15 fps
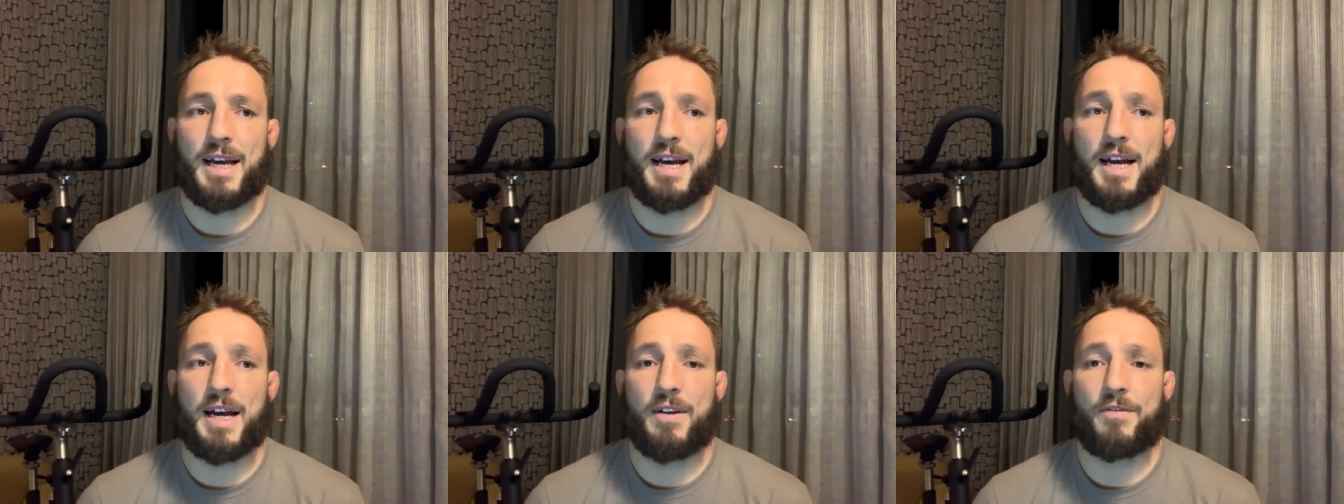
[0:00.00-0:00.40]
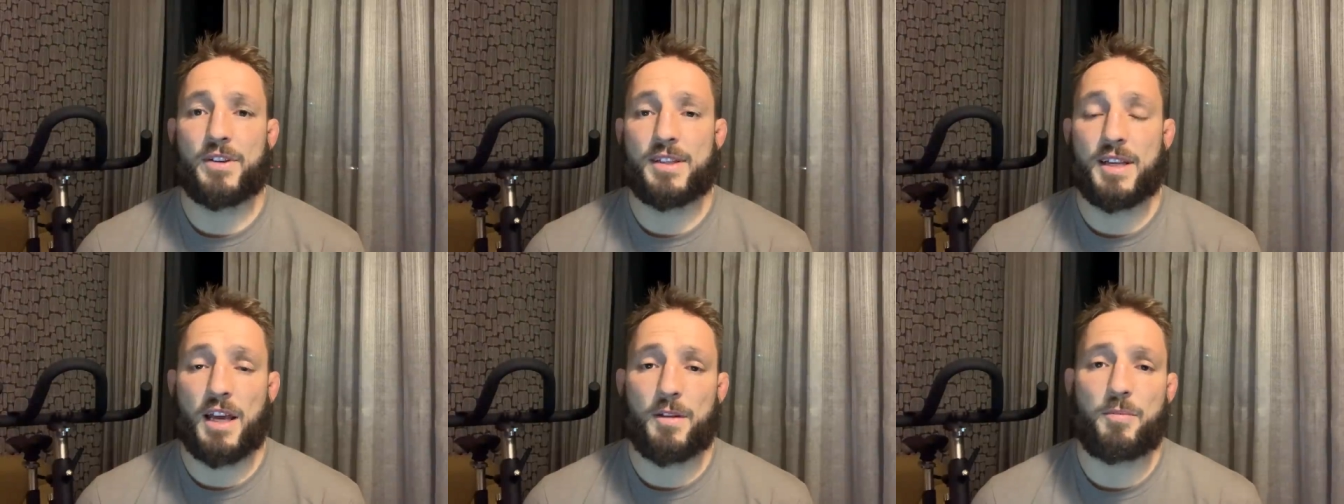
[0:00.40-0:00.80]
Uh, for
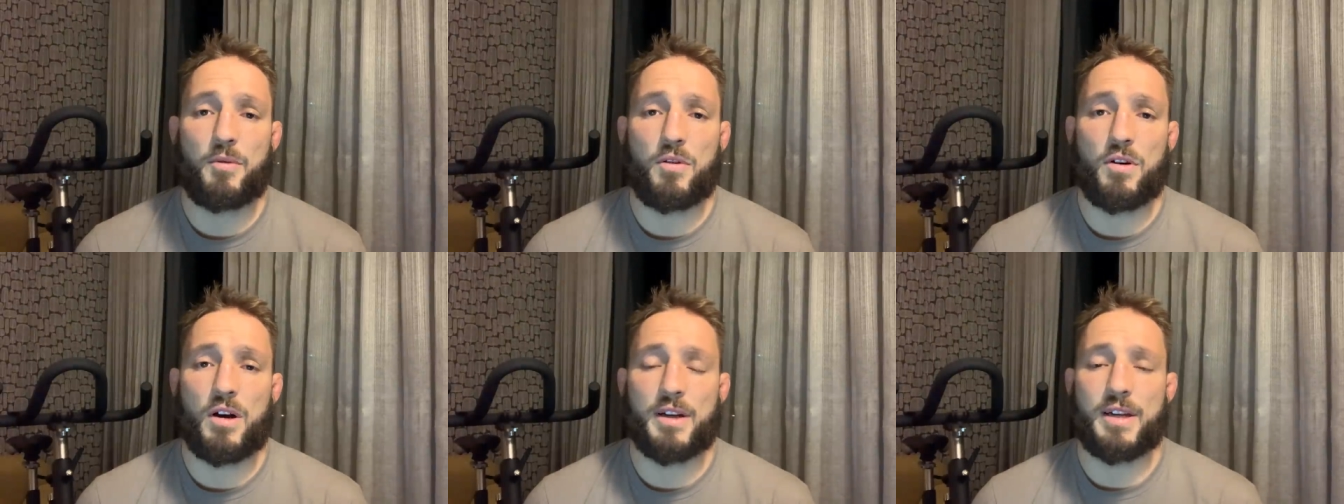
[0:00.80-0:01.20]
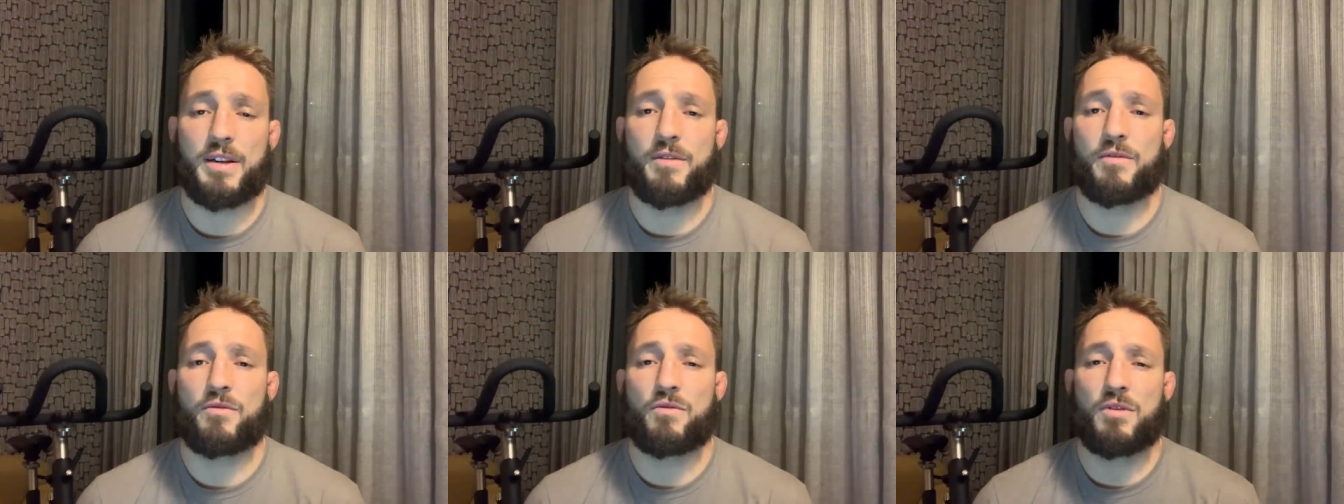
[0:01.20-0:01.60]
southpaw, I
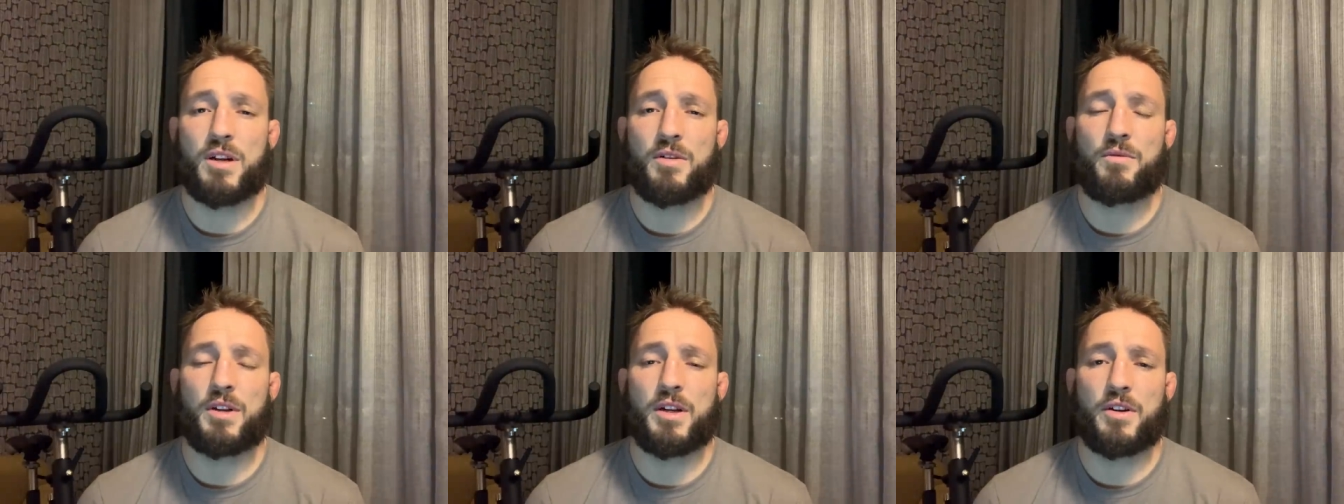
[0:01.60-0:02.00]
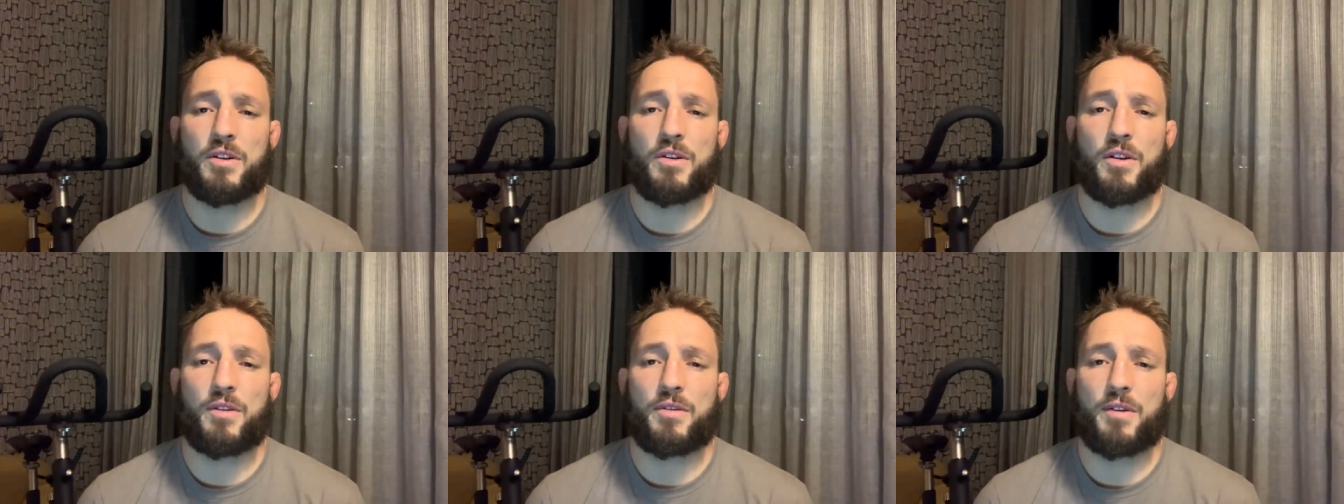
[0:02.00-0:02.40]
get really, really
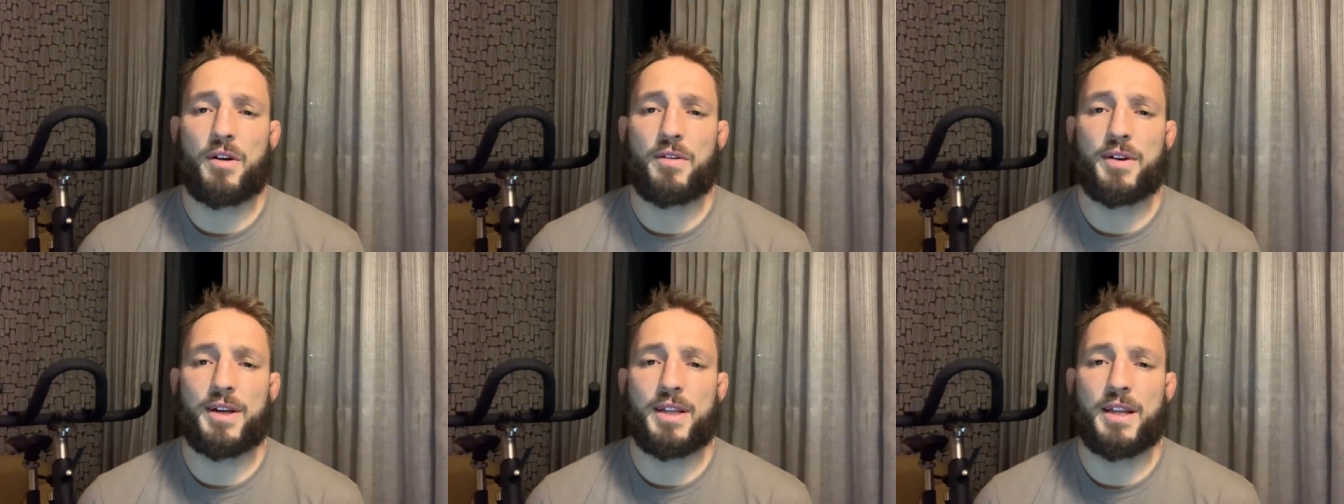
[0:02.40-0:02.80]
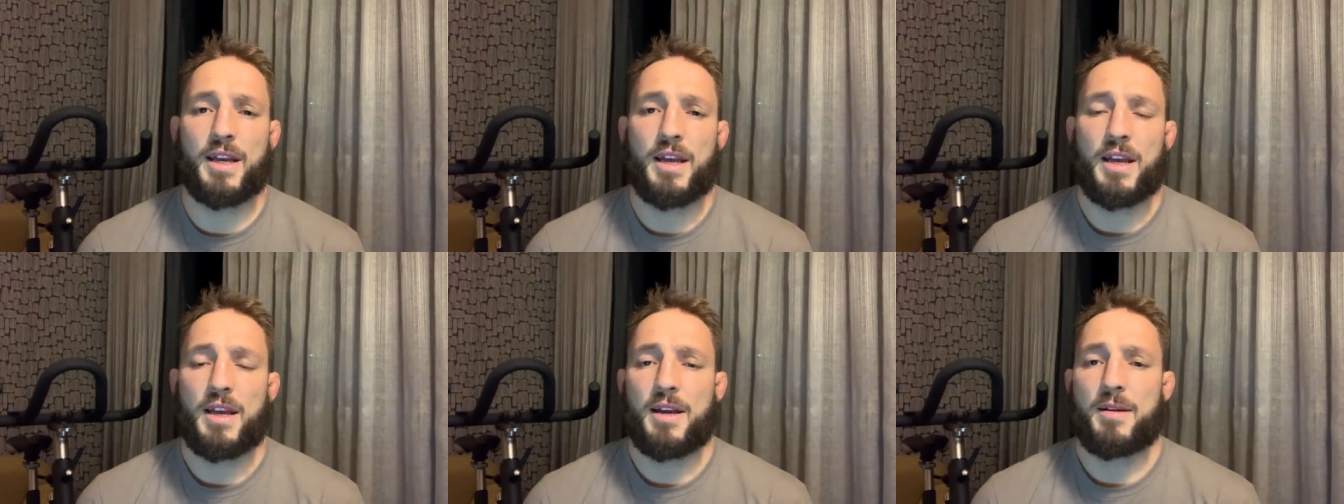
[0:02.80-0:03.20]
good at throwing
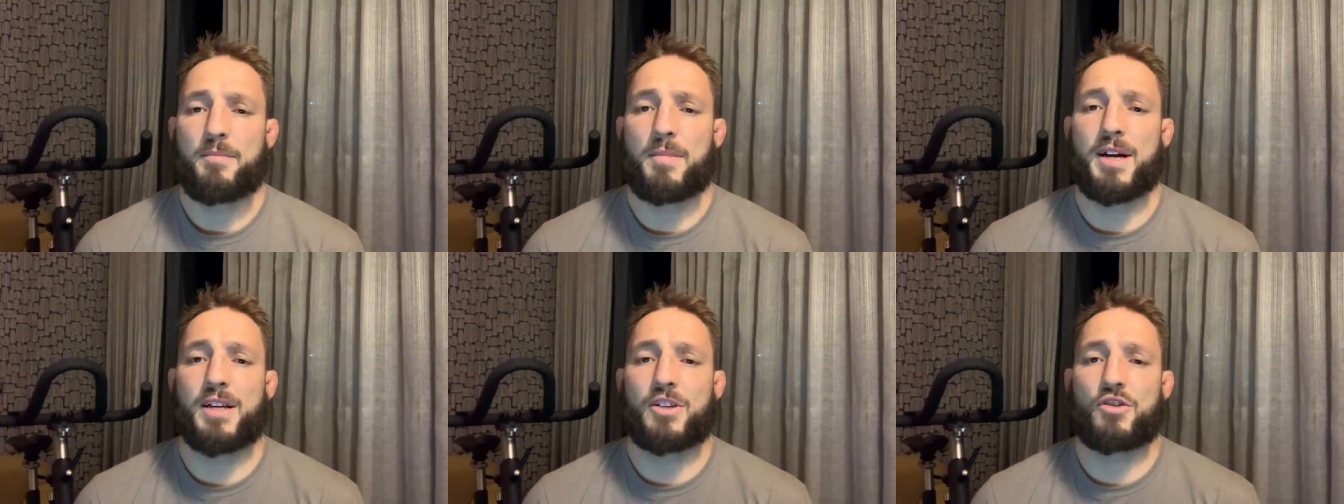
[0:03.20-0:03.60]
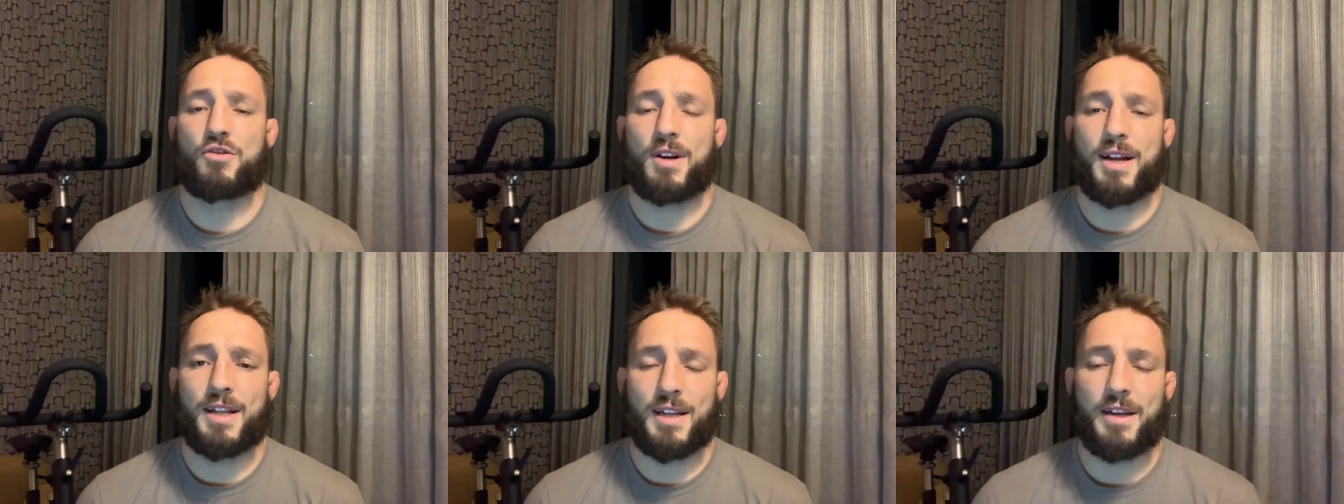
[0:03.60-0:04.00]
my
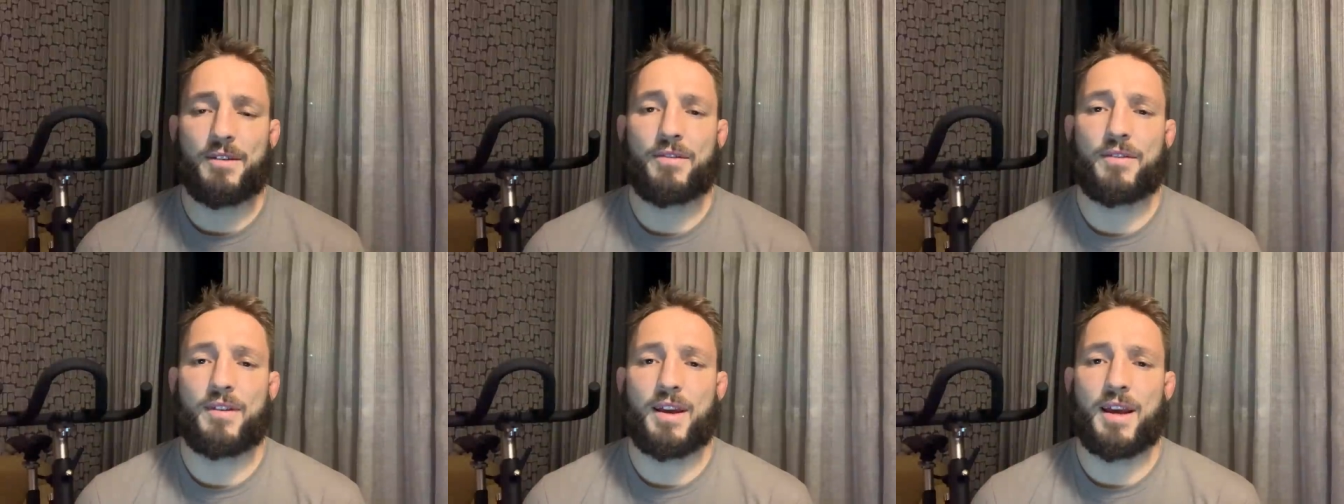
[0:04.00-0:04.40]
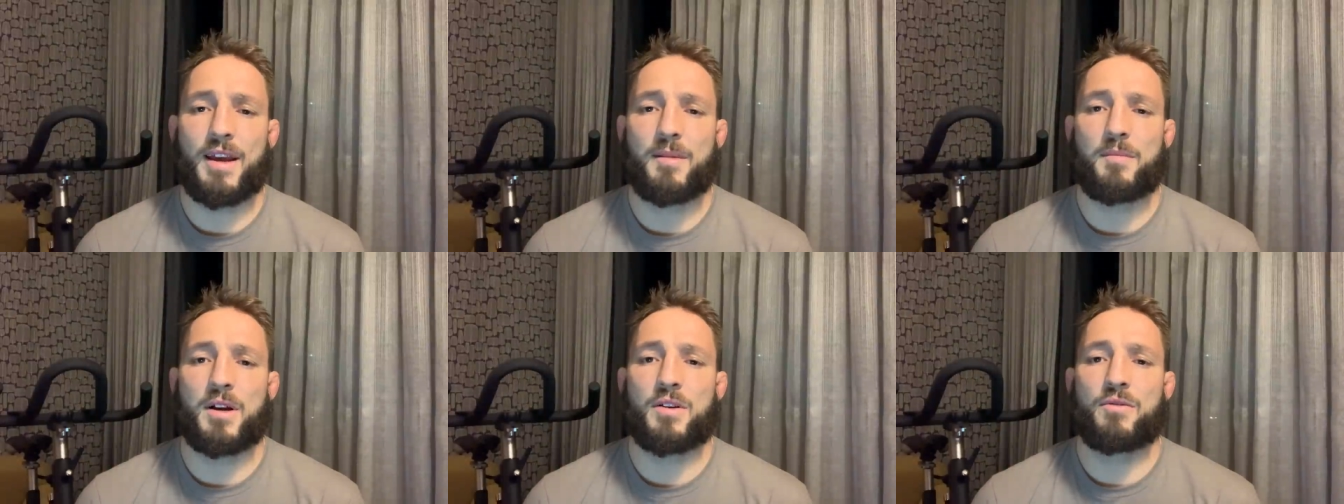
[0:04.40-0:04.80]
straight left
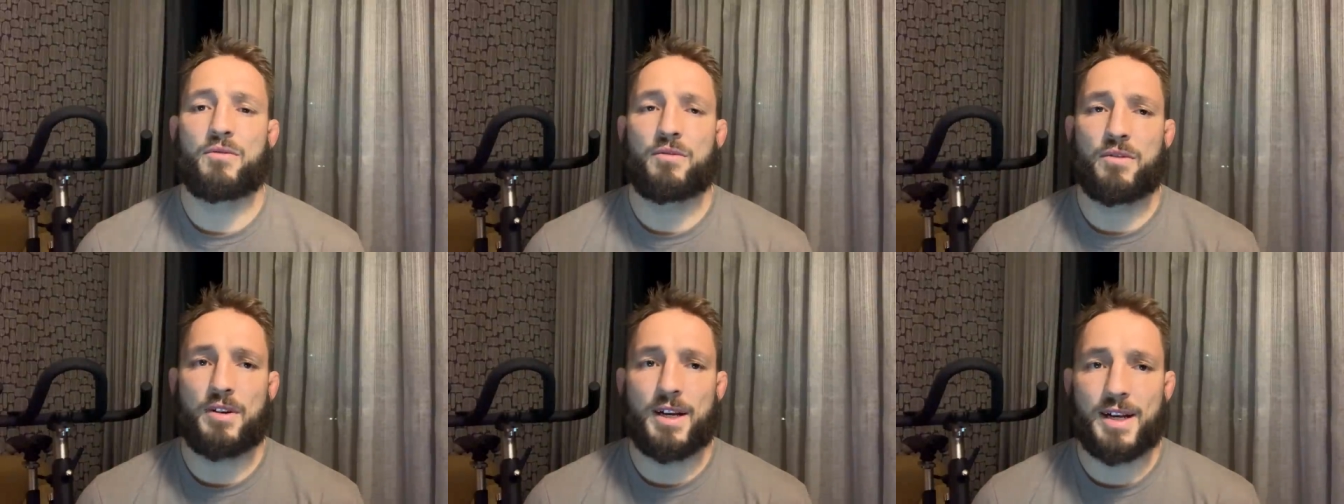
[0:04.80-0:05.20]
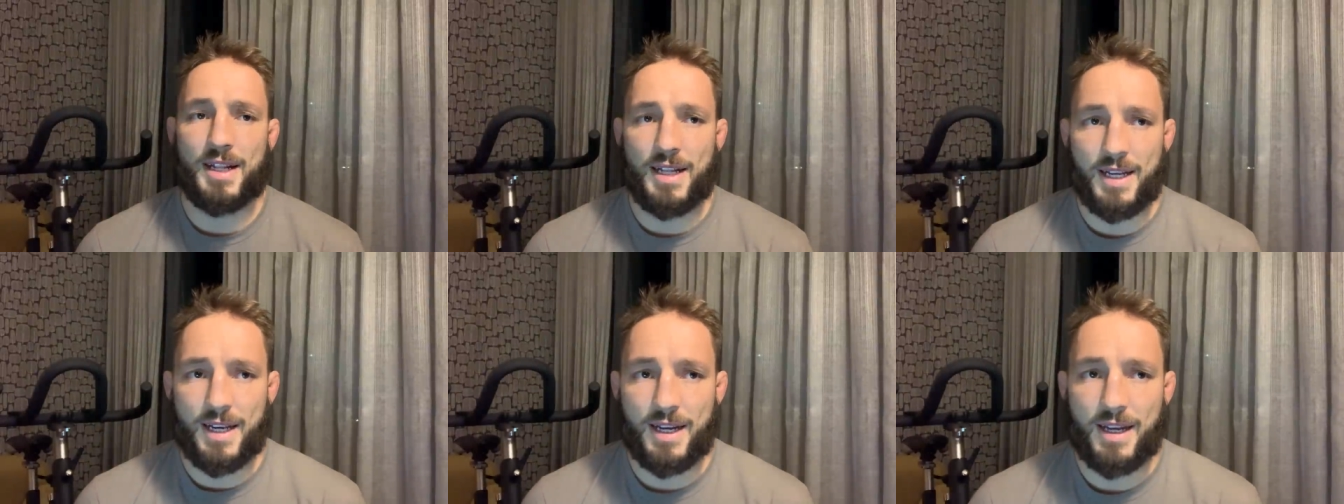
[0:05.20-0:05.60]
and my rear
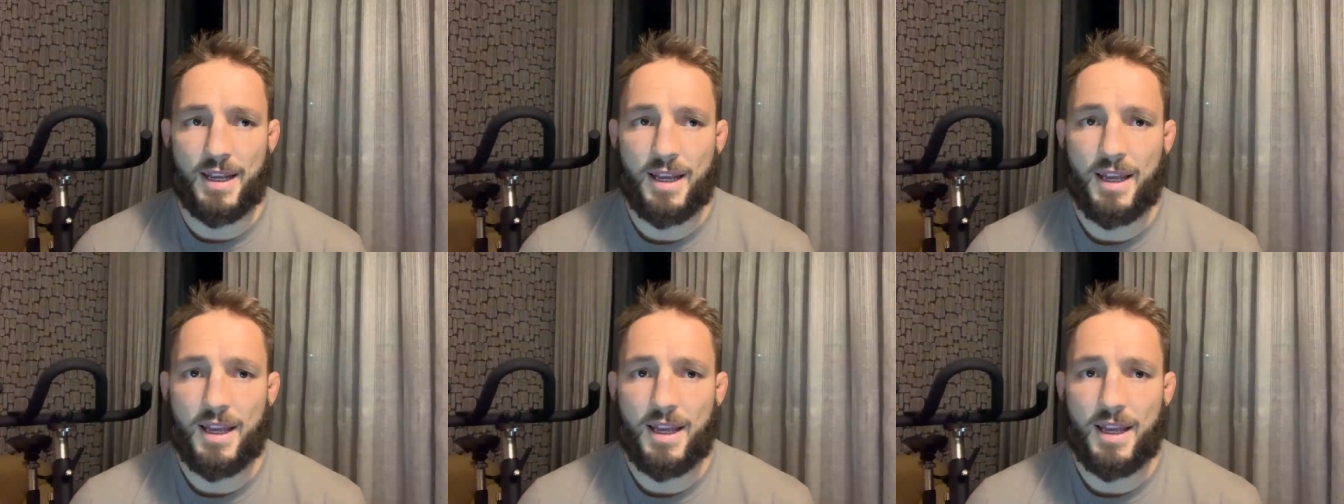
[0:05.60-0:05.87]
leg.